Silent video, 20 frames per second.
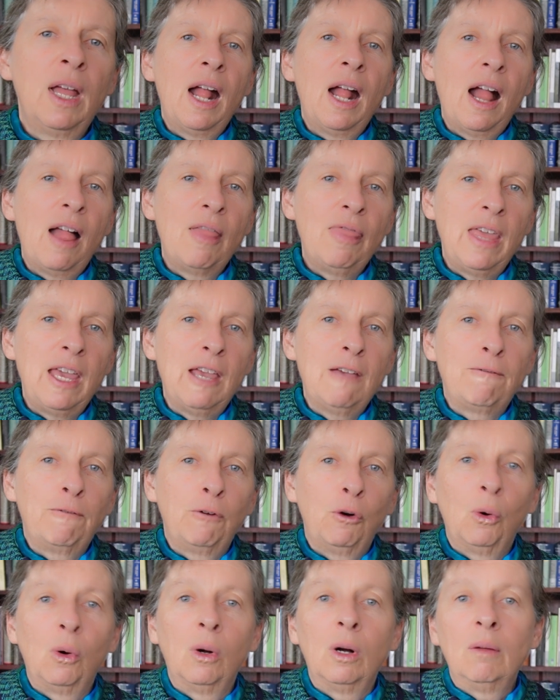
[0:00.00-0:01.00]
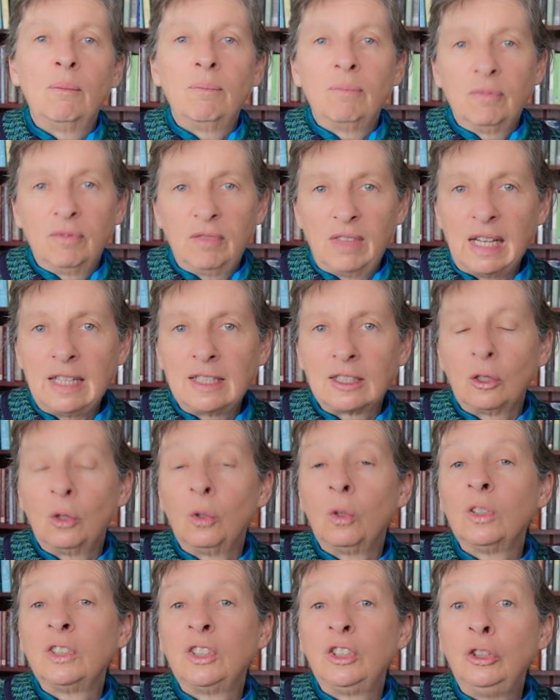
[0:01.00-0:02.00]
and therefore these
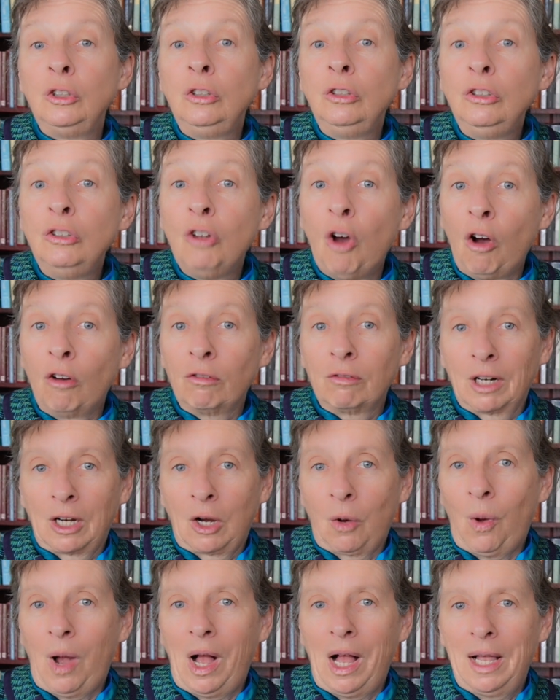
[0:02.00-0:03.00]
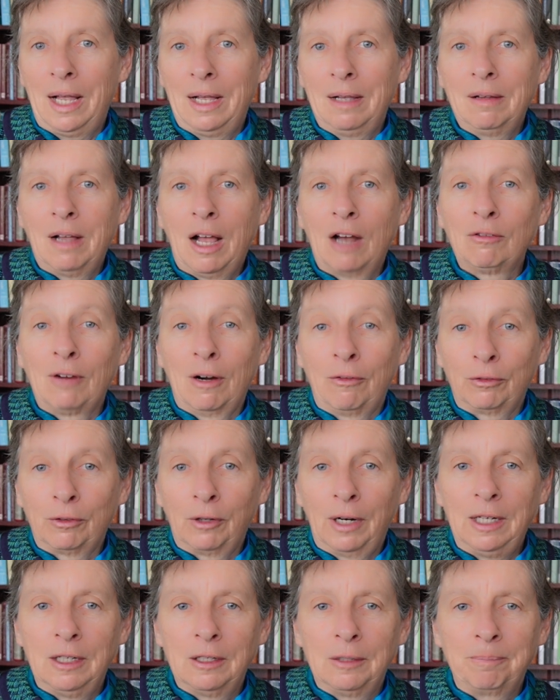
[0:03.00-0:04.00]
laws do not require a
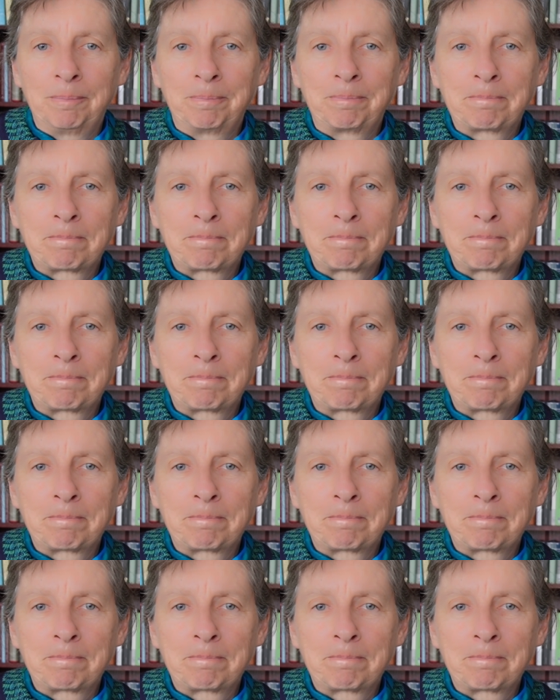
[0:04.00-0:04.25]
referendum.